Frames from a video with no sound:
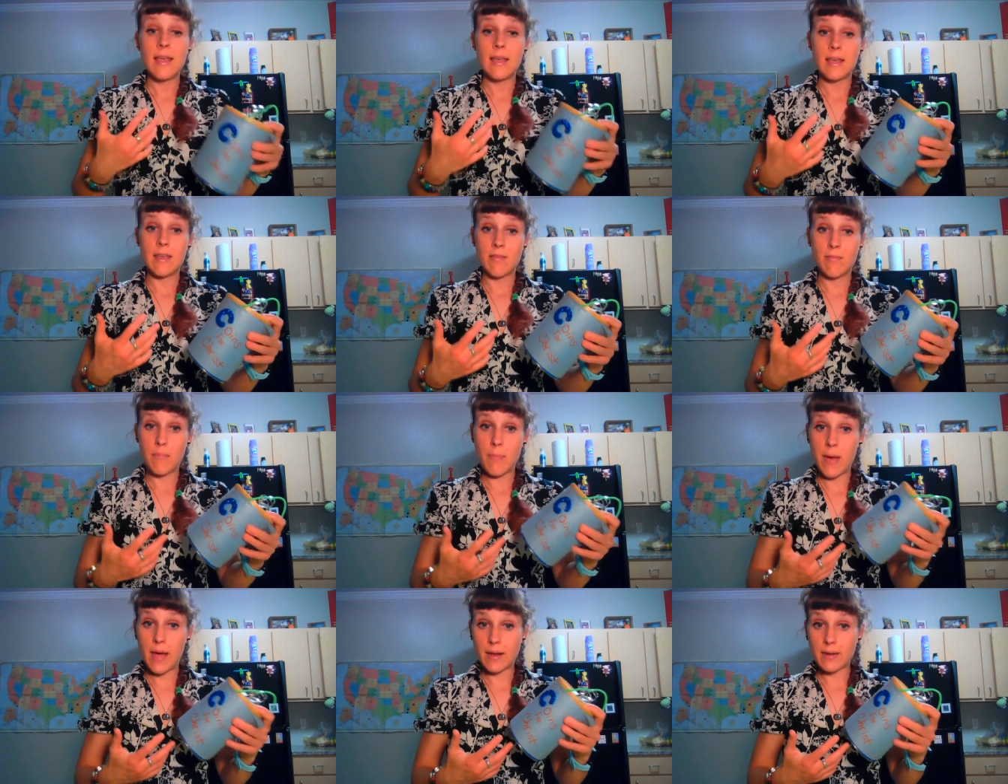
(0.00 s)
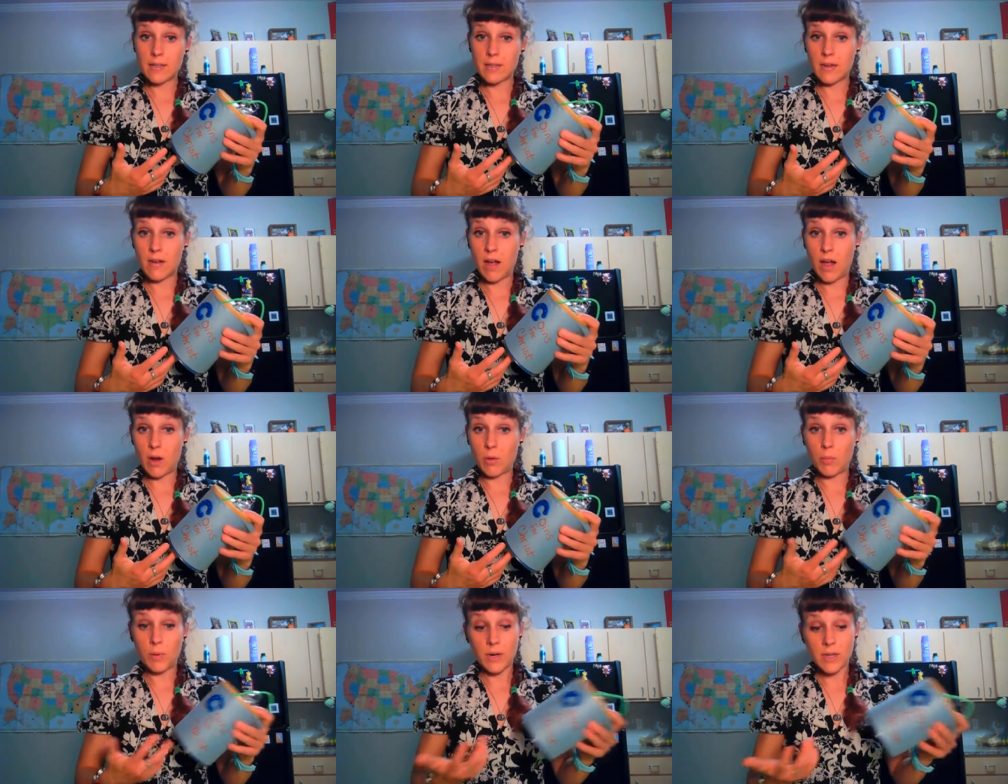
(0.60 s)
give back to
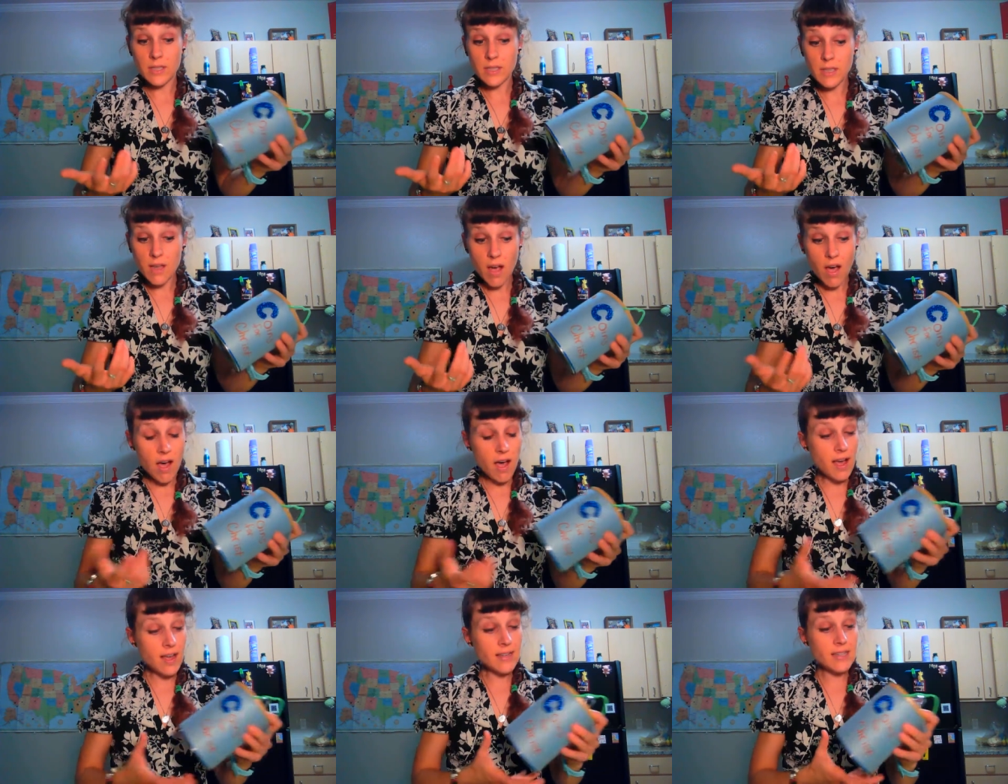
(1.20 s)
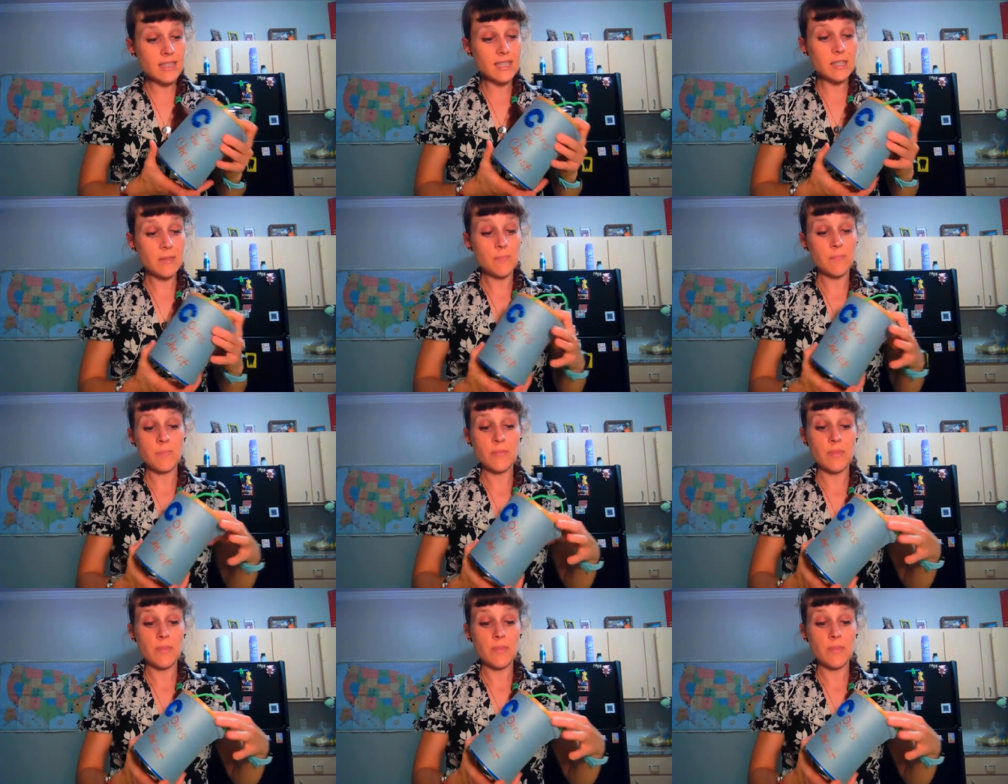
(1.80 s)
God what is God's.